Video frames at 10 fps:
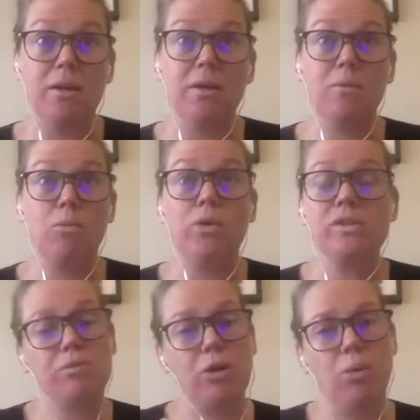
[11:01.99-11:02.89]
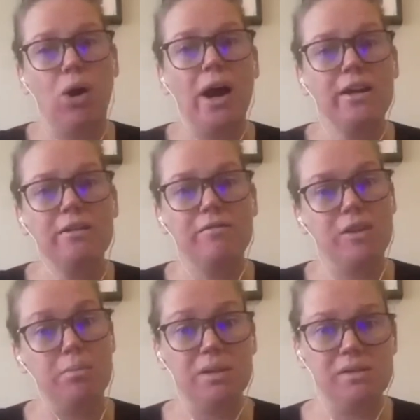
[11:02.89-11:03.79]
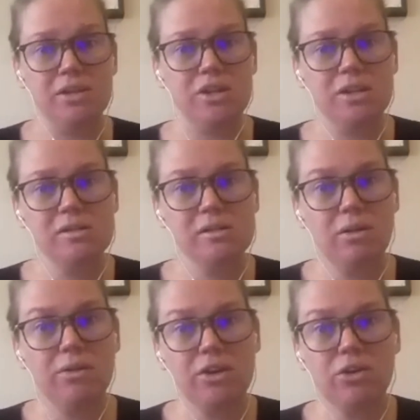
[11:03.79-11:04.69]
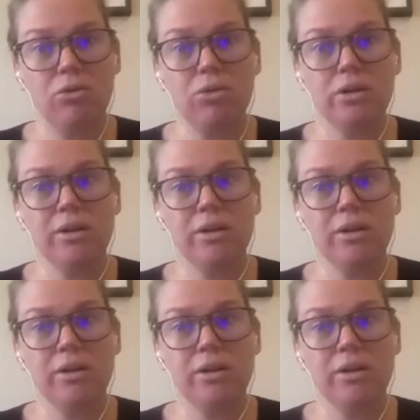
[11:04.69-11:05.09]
what's required of the positions on the court,